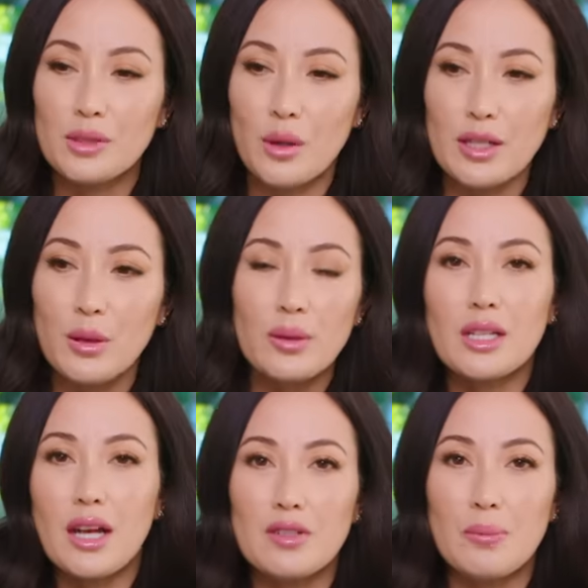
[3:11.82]
So I knew I was
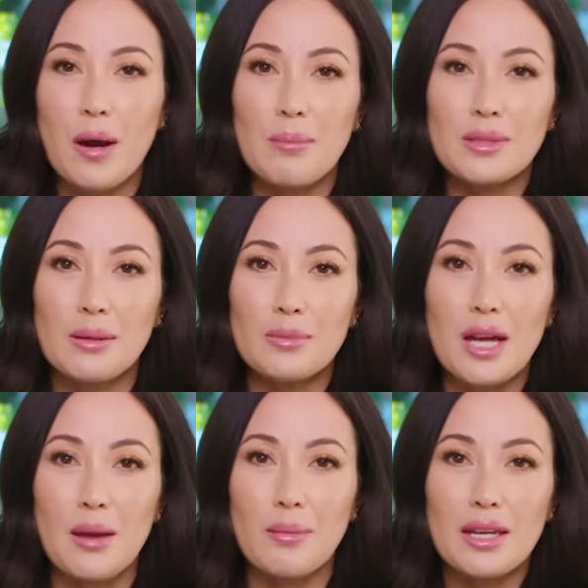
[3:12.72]
going to have to pump
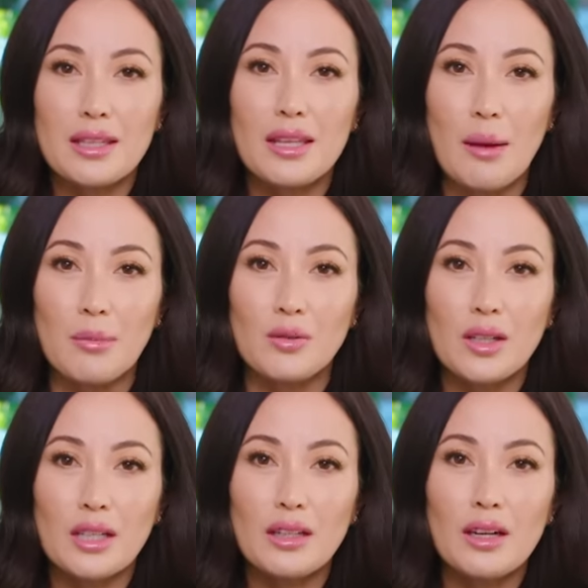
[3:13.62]
sometime in that
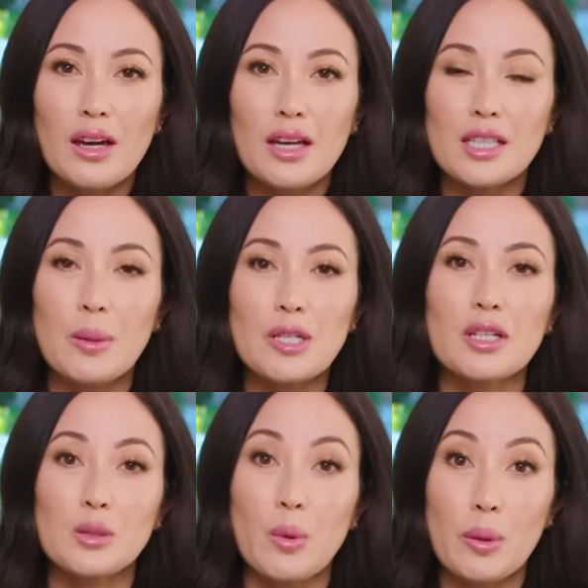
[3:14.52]
movie,
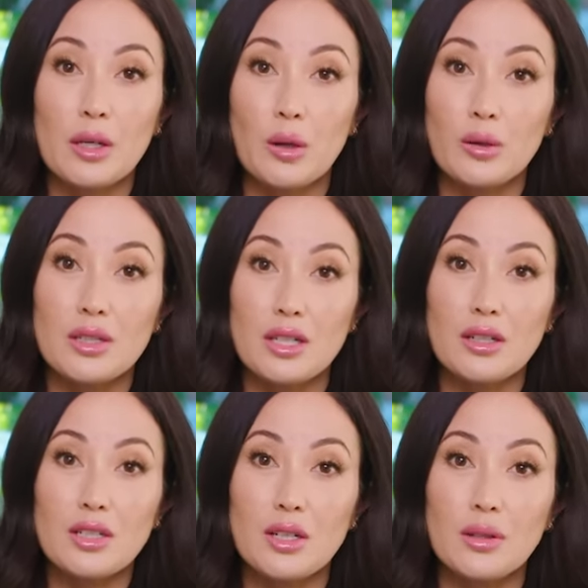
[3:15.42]
especially because we were going to go to
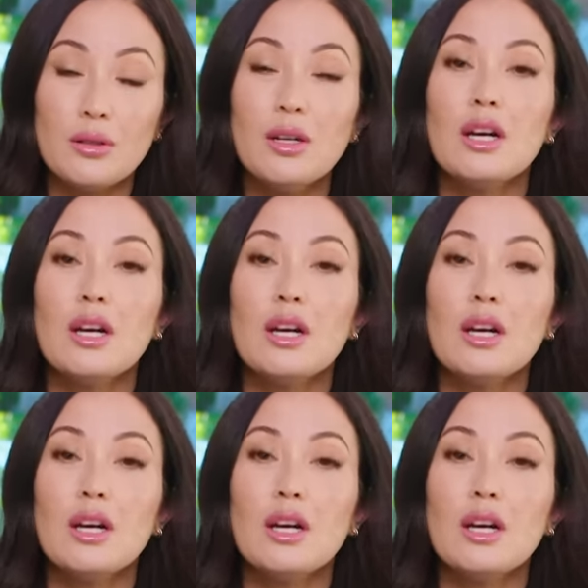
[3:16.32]
dinner too.